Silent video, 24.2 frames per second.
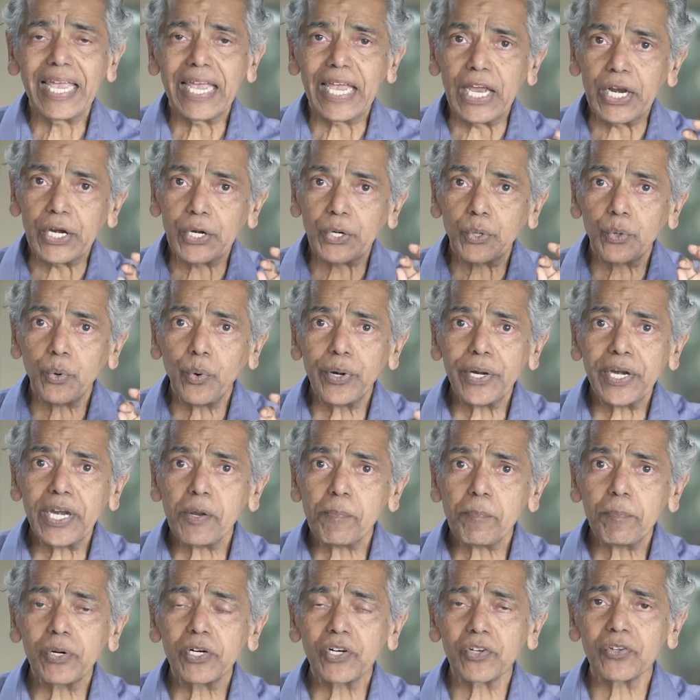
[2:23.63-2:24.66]
A
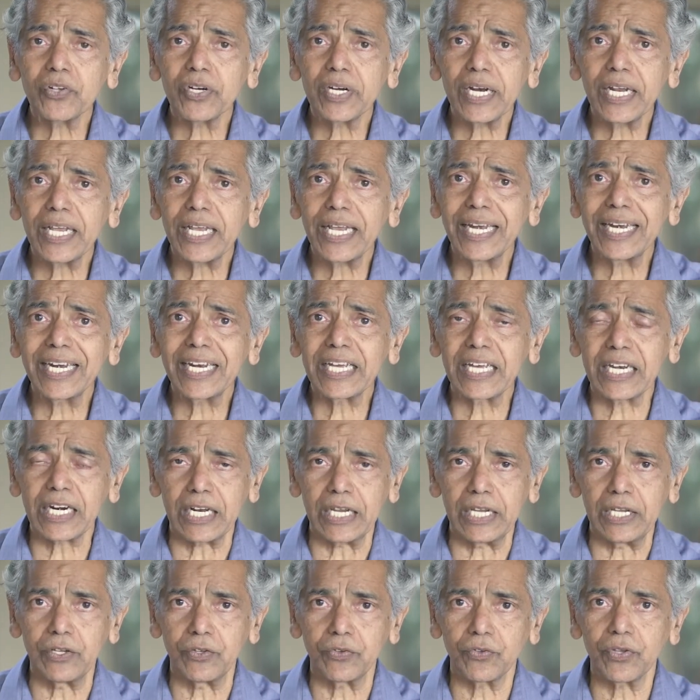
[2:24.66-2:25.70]
20%
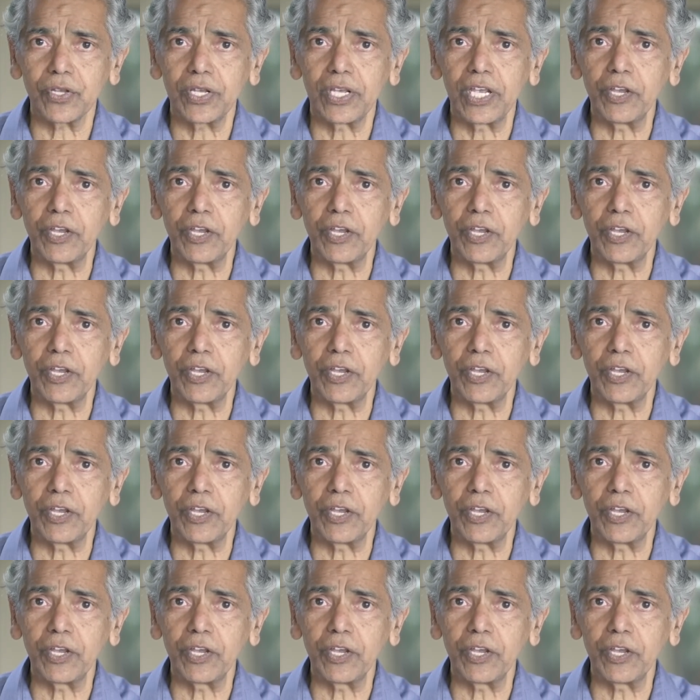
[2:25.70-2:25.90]
increase,